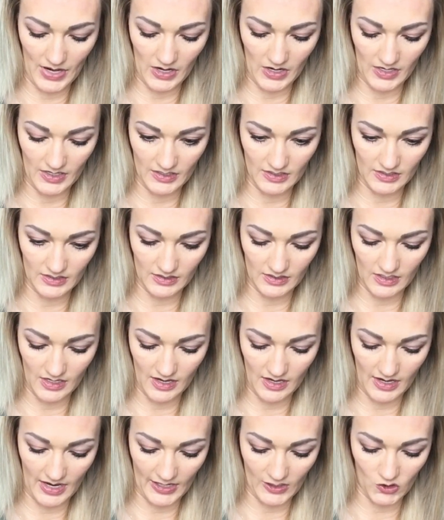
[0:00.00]
Paris
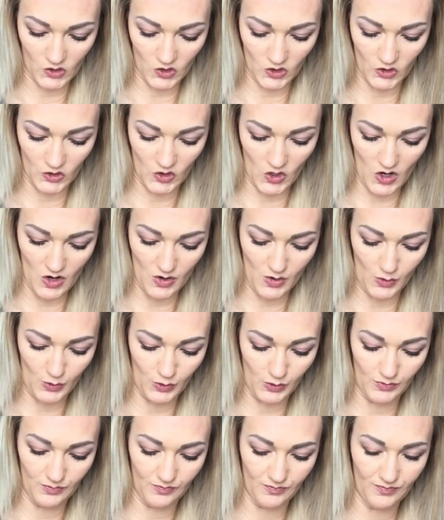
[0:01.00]
Extra Strong
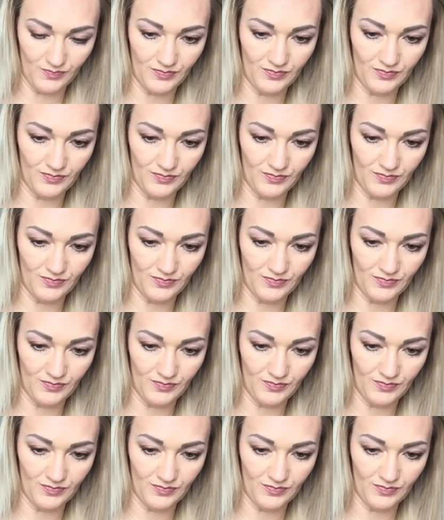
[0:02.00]
Hold.